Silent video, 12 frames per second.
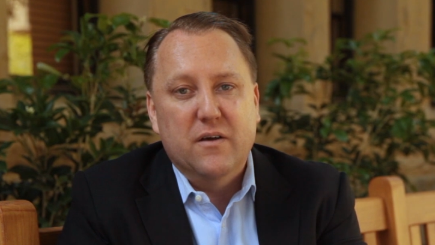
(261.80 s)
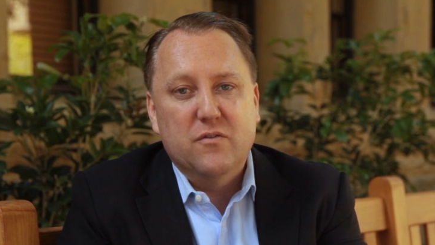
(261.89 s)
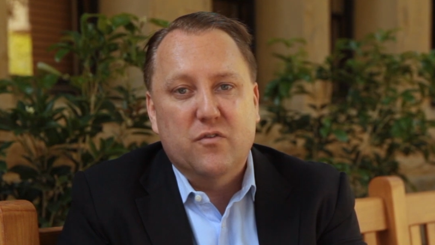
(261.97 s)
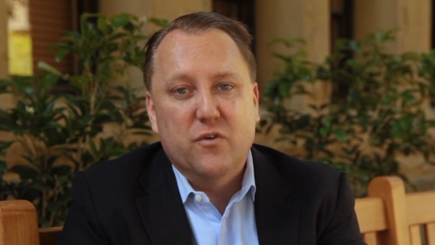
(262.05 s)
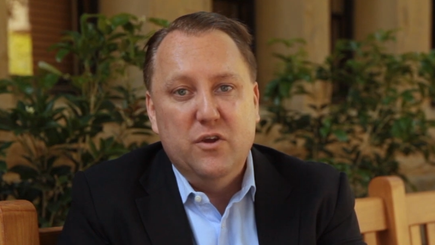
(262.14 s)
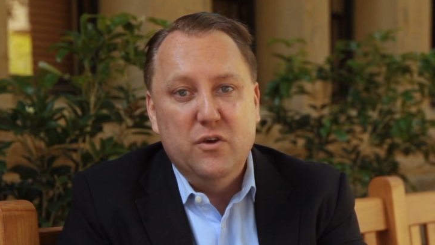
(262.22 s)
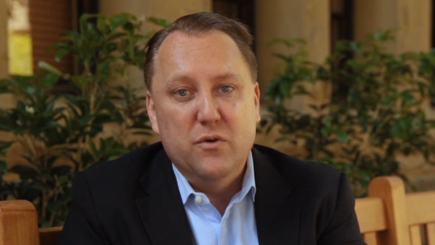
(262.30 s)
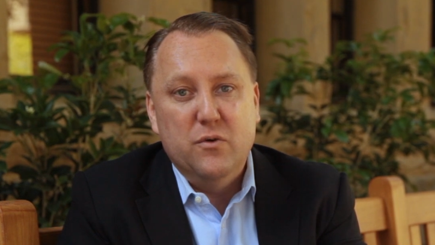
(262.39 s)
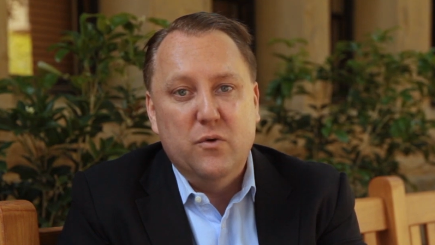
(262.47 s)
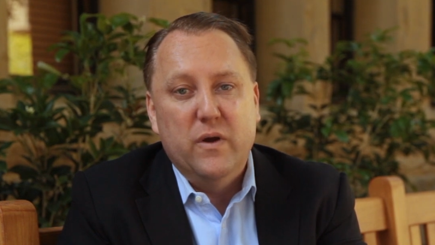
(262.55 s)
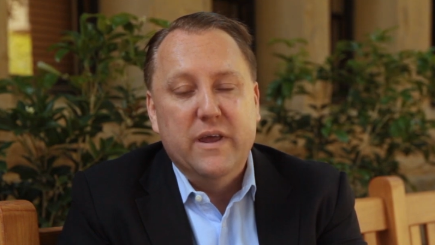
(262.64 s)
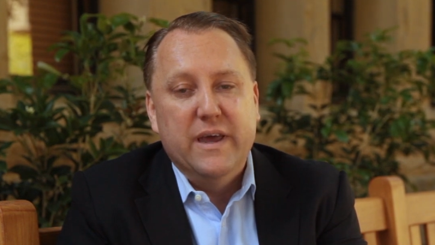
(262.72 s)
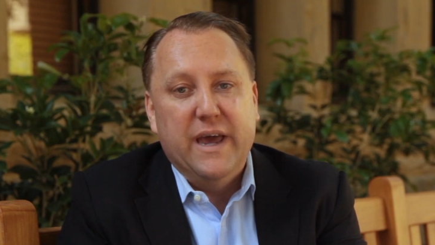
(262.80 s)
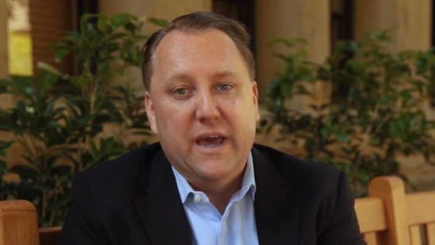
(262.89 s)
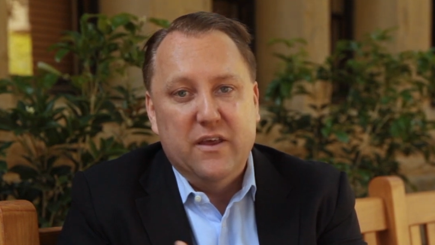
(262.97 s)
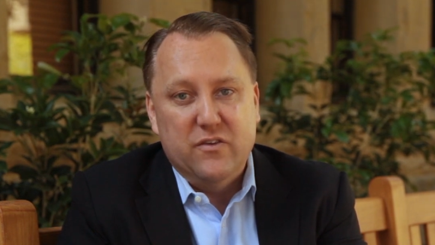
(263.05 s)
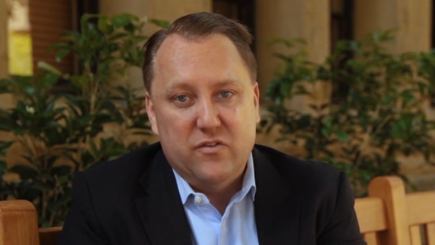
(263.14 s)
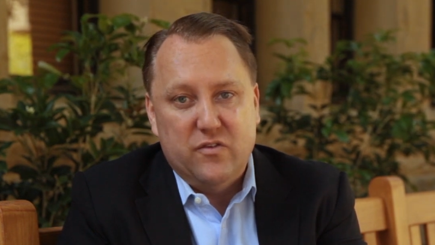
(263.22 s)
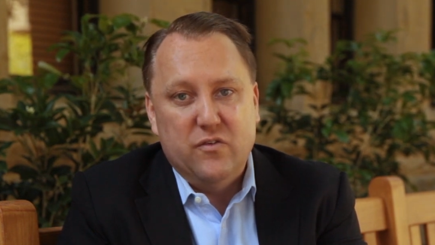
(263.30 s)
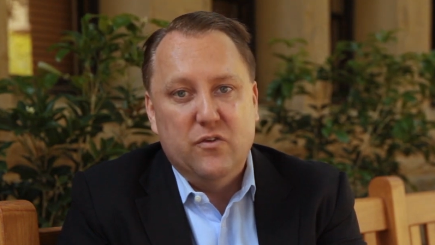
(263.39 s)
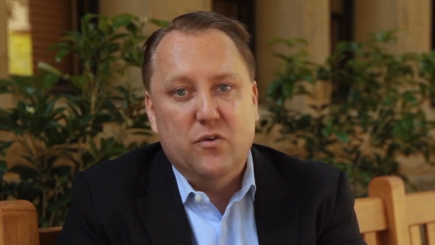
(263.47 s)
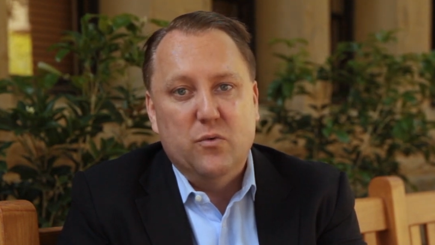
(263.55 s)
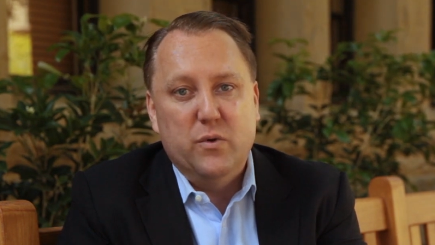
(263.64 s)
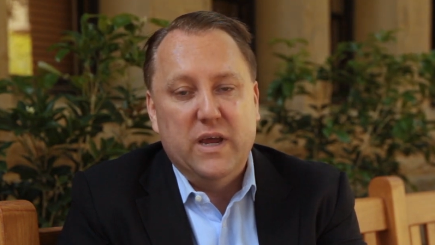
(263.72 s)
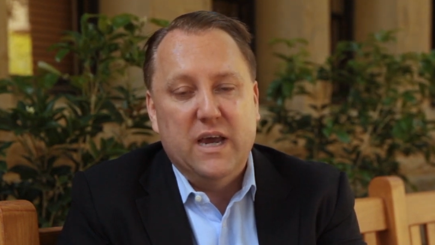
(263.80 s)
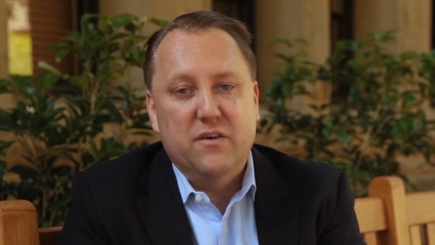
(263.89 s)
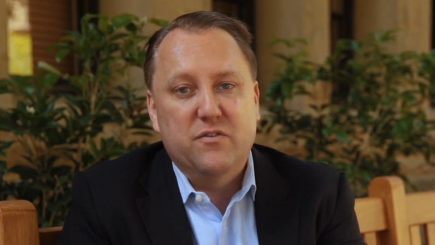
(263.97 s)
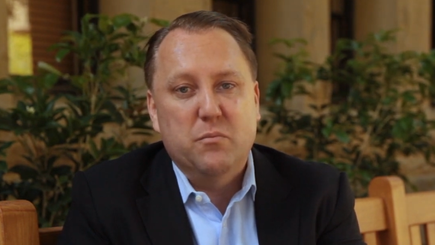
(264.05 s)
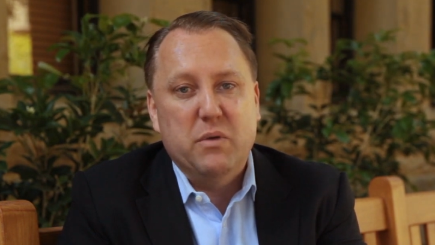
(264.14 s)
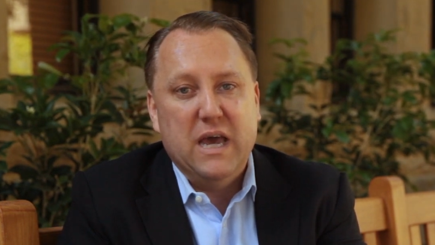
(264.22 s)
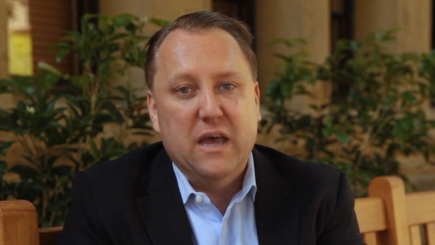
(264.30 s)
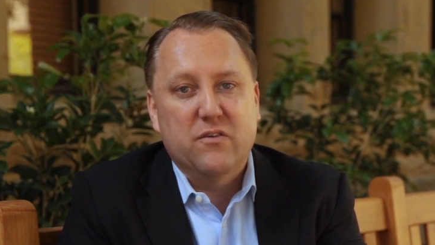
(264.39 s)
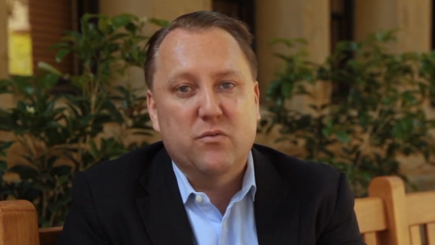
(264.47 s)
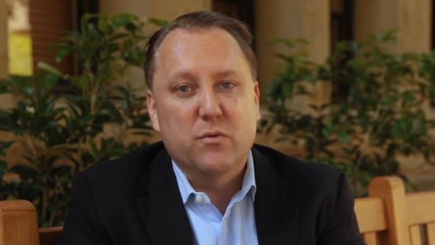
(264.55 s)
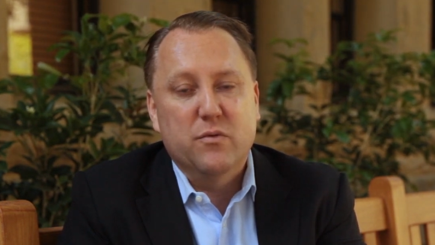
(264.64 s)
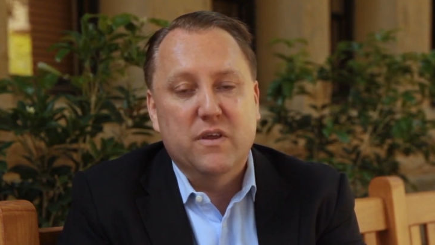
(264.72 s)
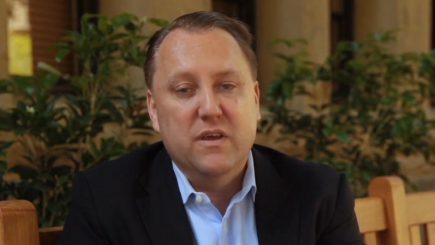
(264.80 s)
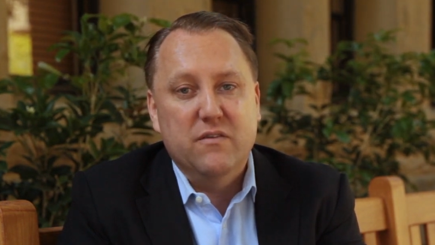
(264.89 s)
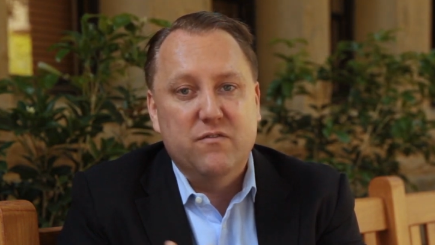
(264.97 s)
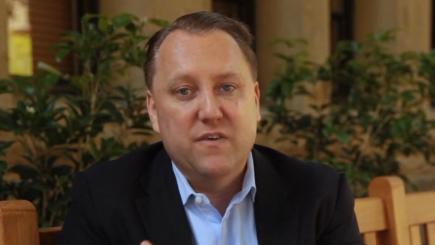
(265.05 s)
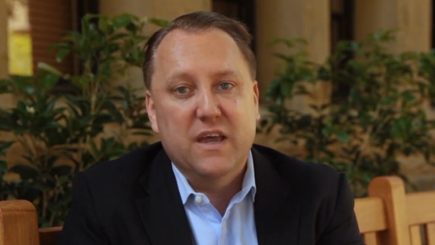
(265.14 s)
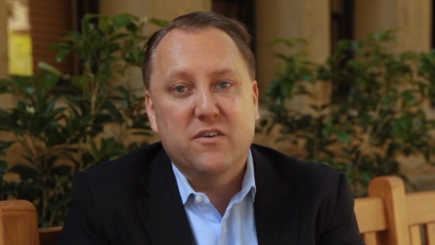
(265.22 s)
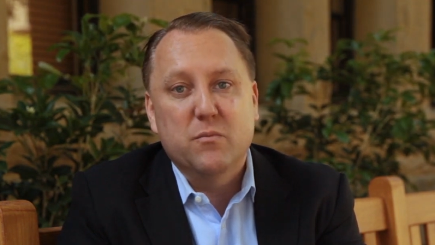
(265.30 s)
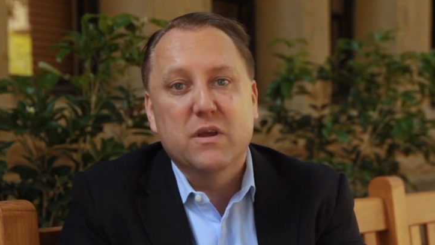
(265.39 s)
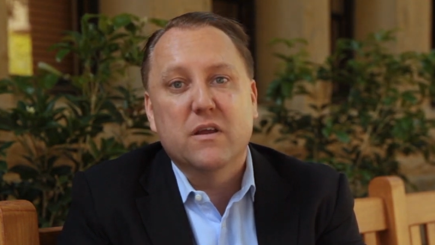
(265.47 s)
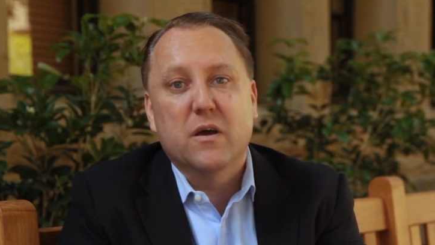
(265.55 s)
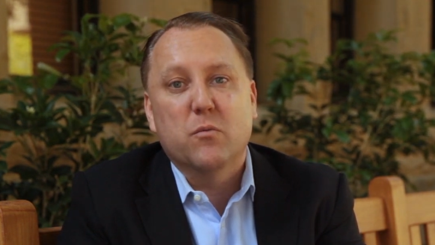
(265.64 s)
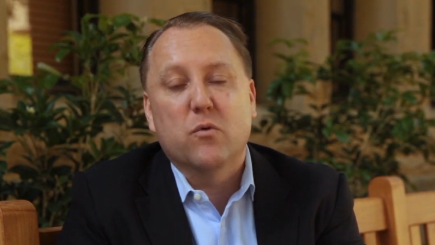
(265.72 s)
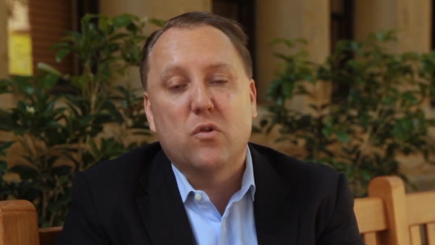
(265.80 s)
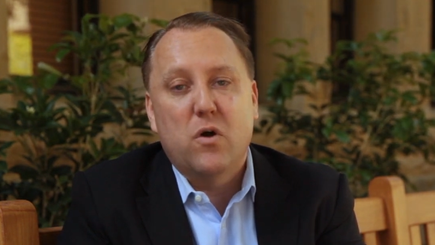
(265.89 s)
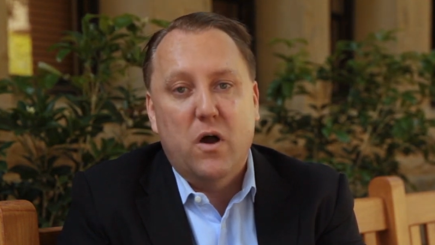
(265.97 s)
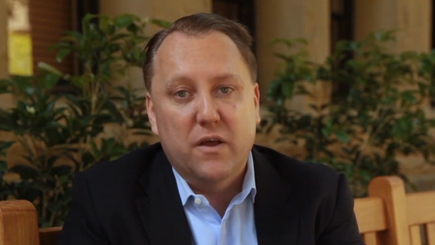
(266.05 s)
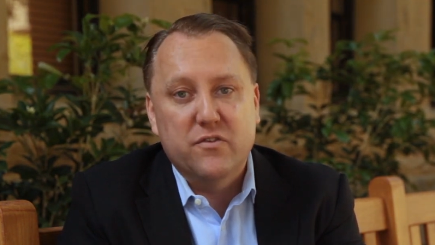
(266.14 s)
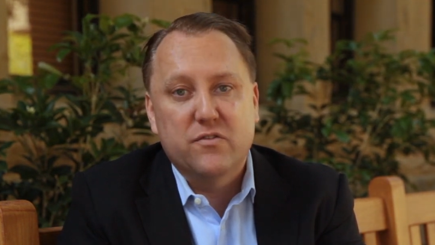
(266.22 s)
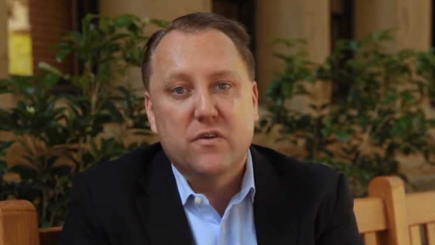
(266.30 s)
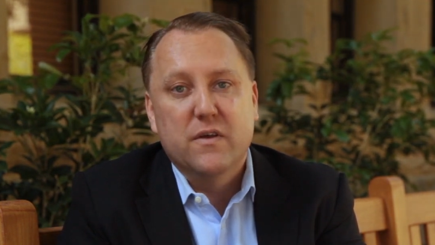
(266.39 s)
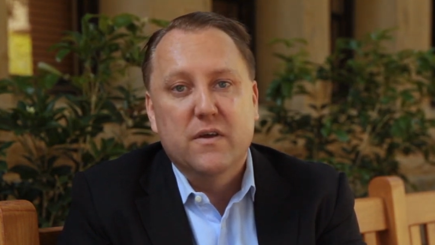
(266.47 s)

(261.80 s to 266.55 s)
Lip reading: for you, as you would have to pass through the phantom income or loss